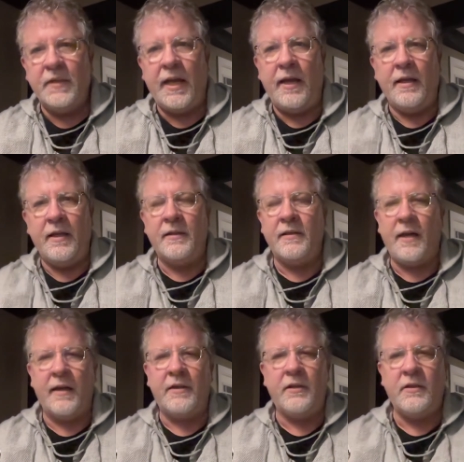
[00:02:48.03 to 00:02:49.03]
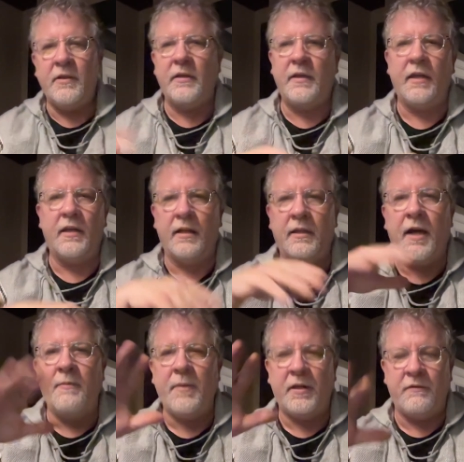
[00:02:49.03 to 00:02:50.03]
And I could get a
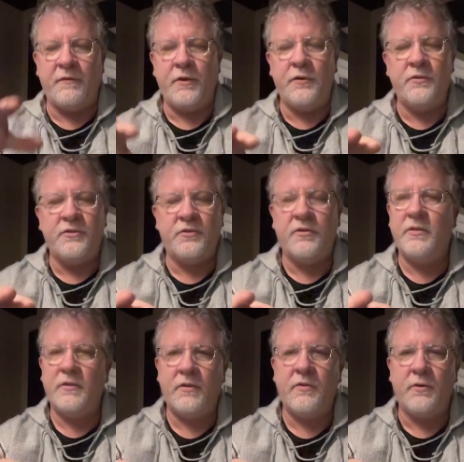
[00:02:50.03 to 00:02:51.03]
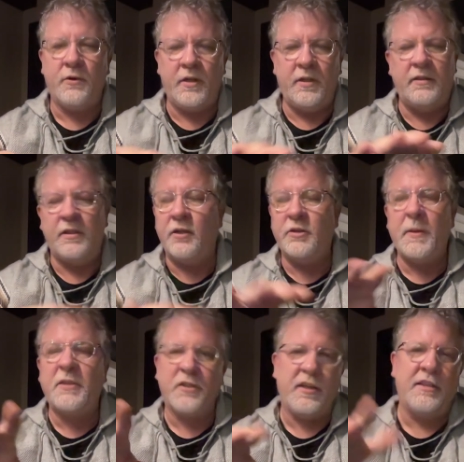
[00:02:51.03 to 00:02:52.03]
lot better views through it, you know,
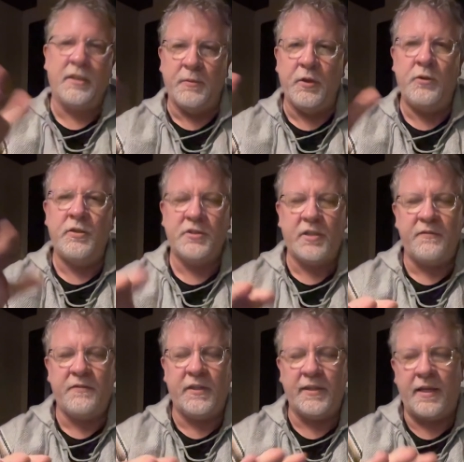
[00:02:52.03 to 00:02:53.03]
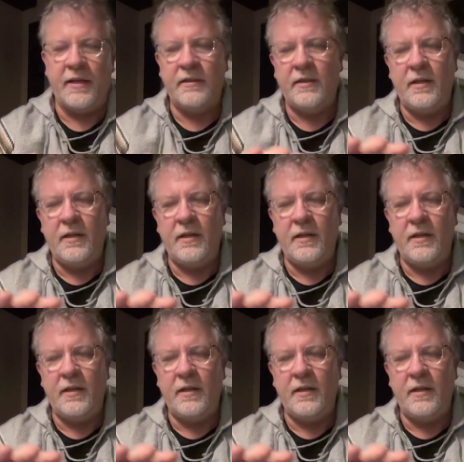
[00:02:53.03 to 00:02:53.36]
especially like the moon and stuff like that